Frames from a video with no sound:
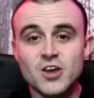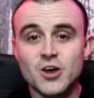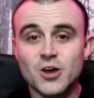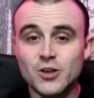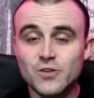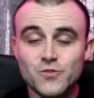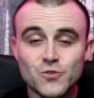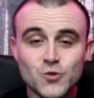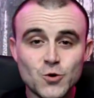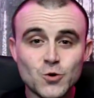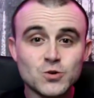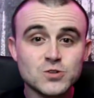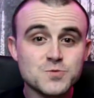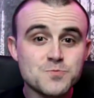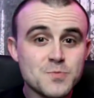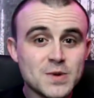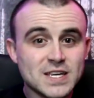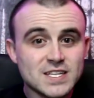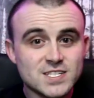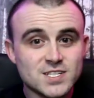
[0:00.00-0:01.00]
And of course
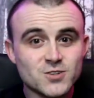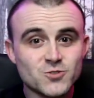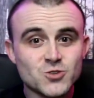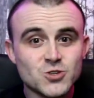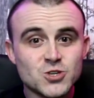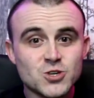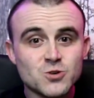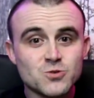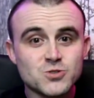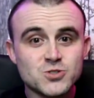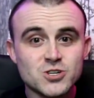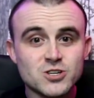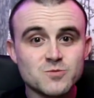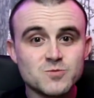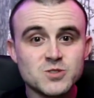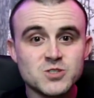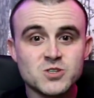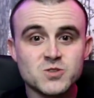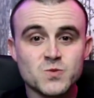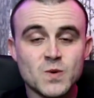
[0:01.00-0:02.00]
meeting other
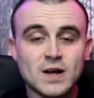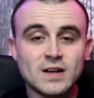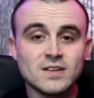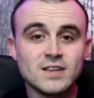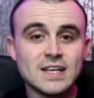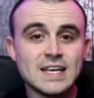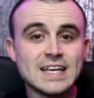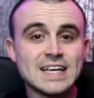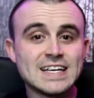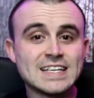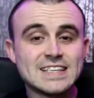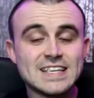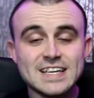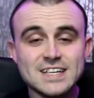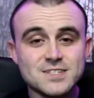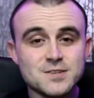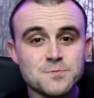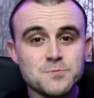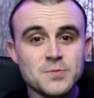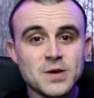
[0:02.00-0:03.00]
YouTubers as well.
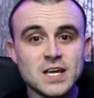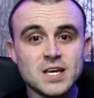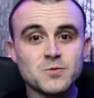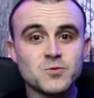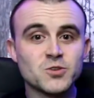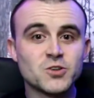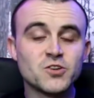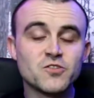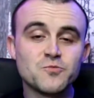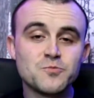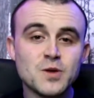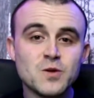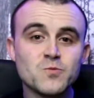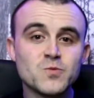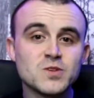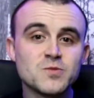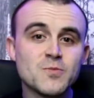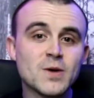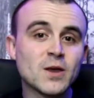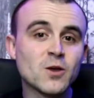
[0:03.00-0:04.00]
These are people that have been
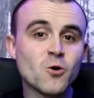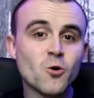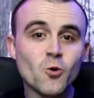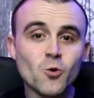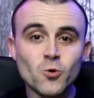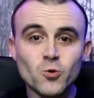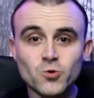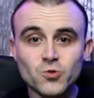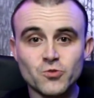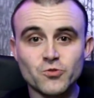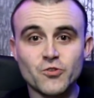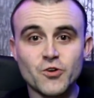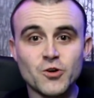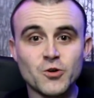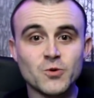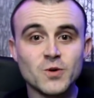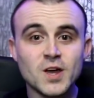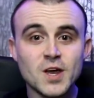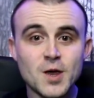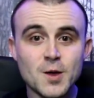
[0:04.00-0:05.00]
with me all
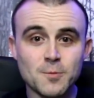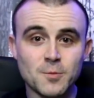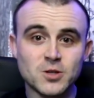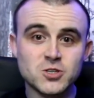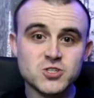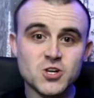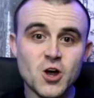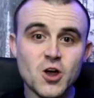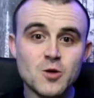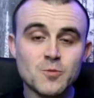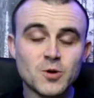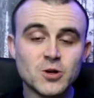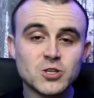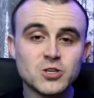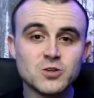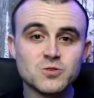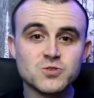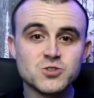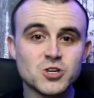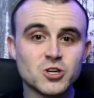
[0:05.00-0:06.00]
through my time on
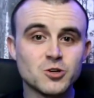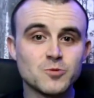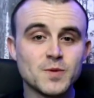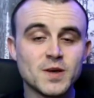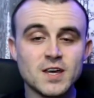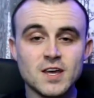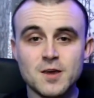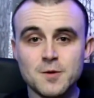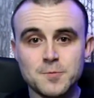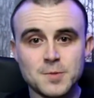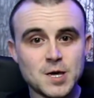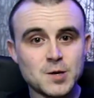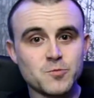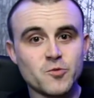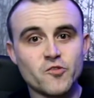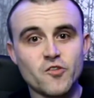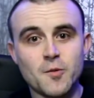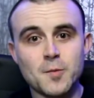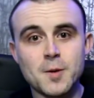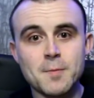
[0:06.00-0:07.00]
YouTube. People
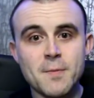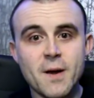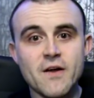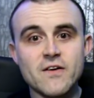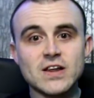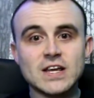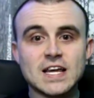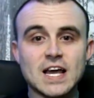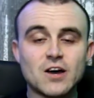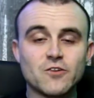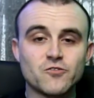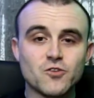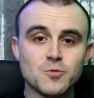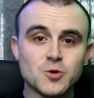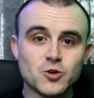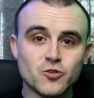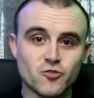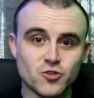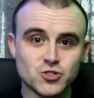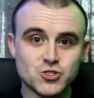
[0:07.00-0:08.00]
from America, from
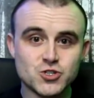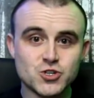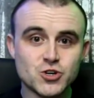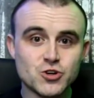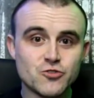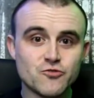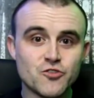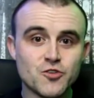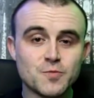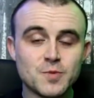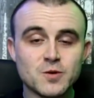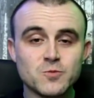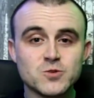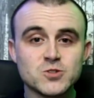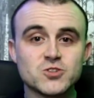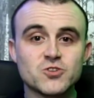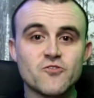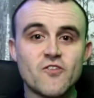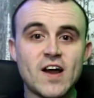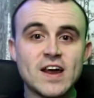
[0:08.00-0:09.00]
across Europe. It
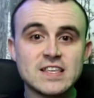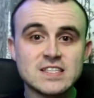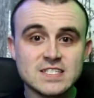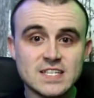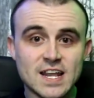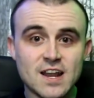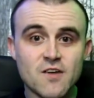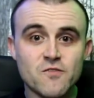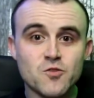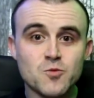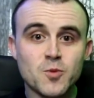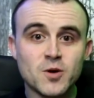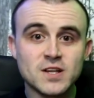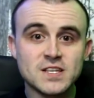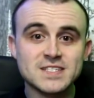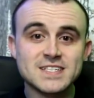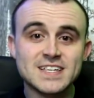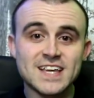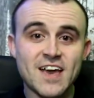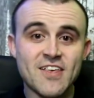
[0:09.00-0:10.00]
was great to get everybody
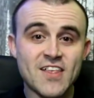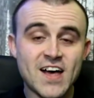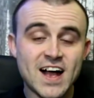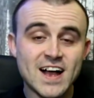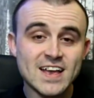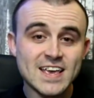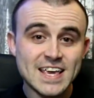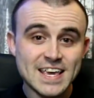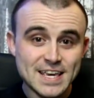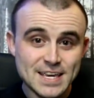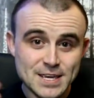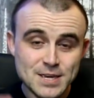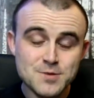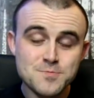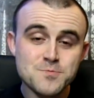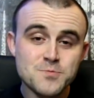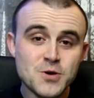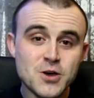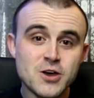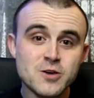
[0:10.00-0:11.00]
together
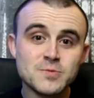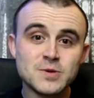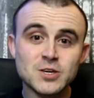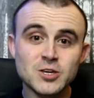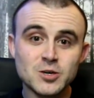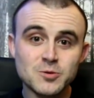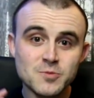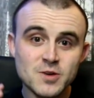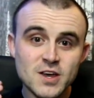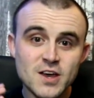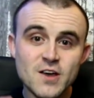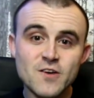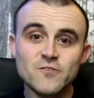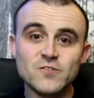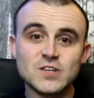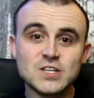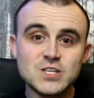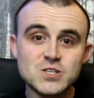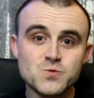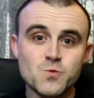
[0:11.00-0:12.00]
in Birmingham
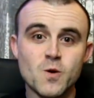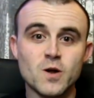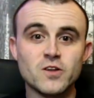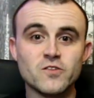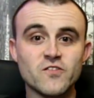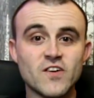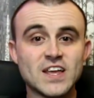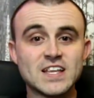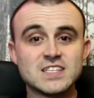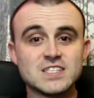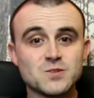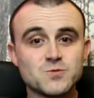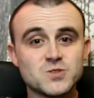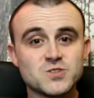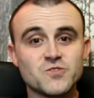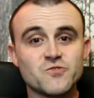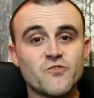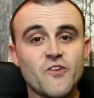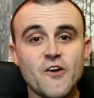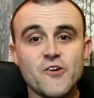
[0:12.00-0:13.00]
for this one event. It was
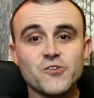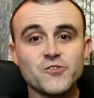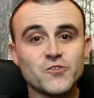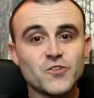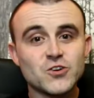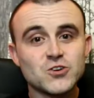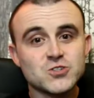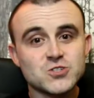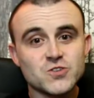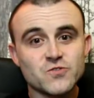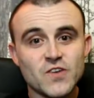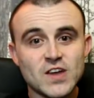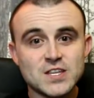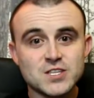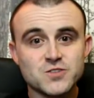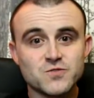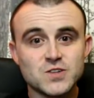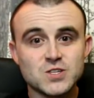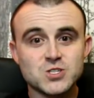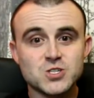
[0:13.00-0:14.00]
the very first
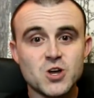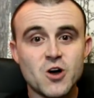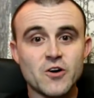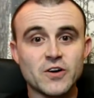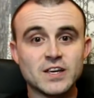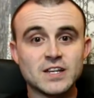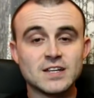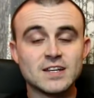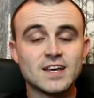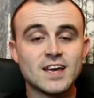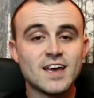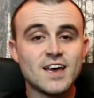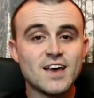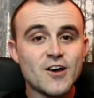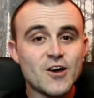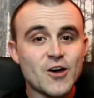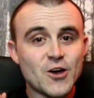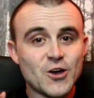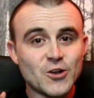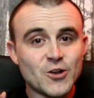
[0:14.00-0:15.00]
event of its kind
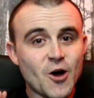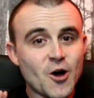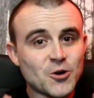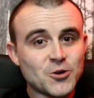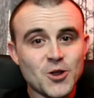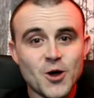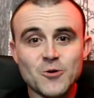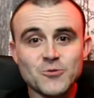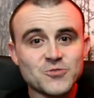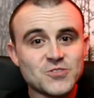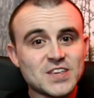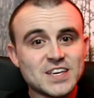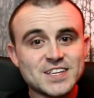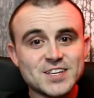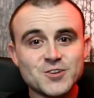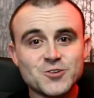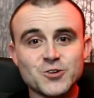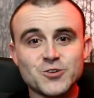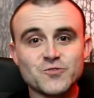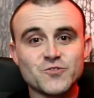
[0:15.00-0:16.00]
and I don't think
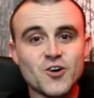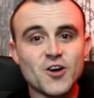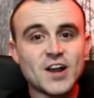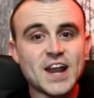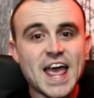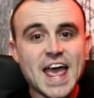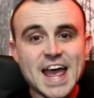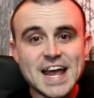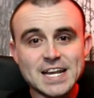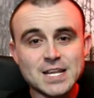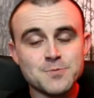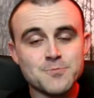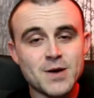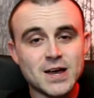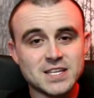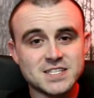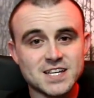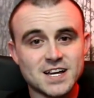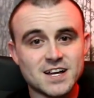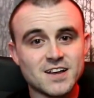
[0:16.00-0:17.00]
it could have gone any
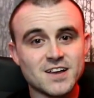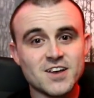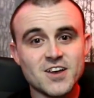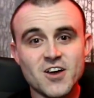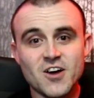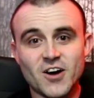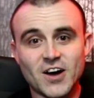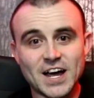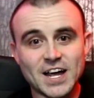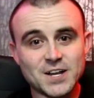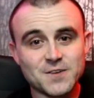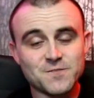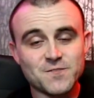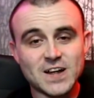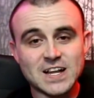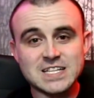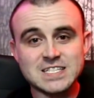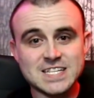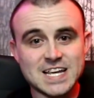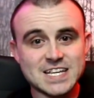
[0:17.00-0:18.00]
better. I had a
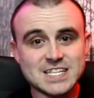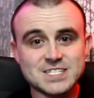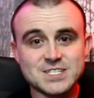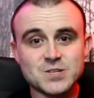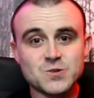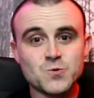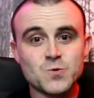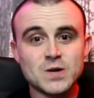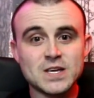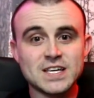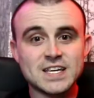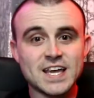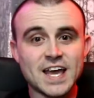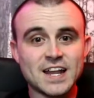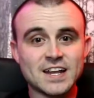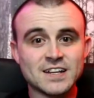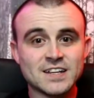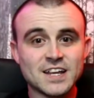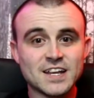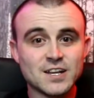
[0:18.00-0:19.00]
fantastic
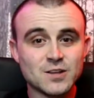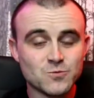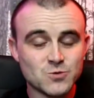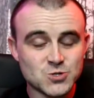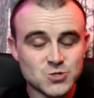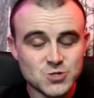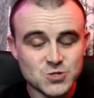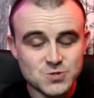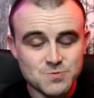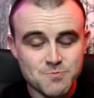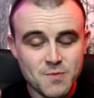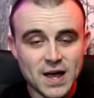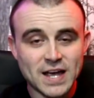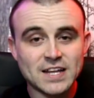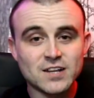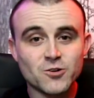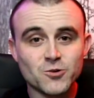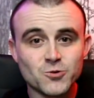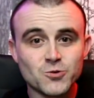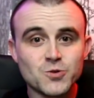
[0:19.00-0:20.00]
weekend and it was just
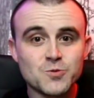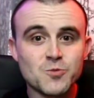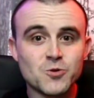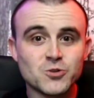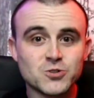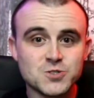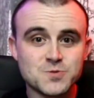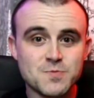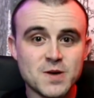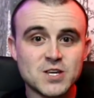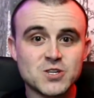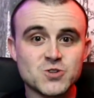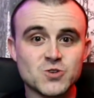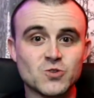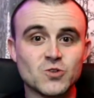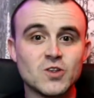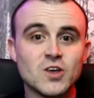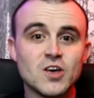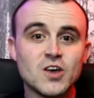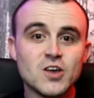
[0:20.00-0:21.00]
made all the more
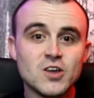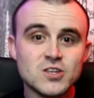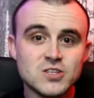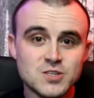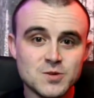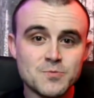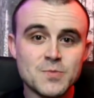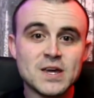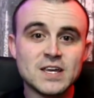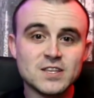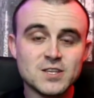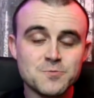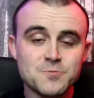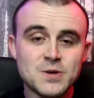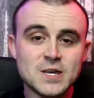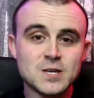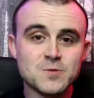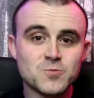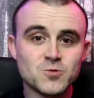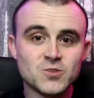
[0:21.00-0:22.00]
special to meet the
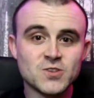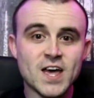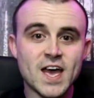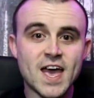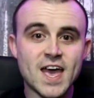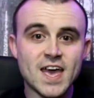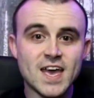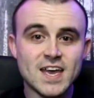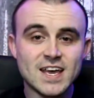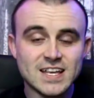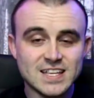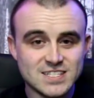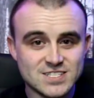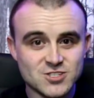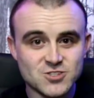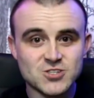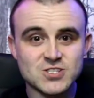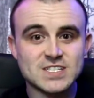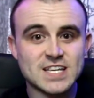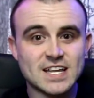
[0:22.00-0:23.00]
people there and to
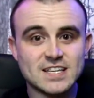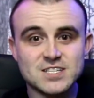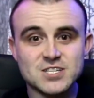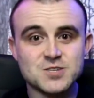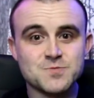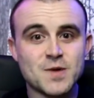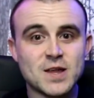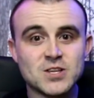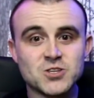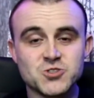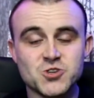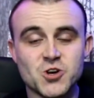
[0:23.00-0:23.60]
just get to spend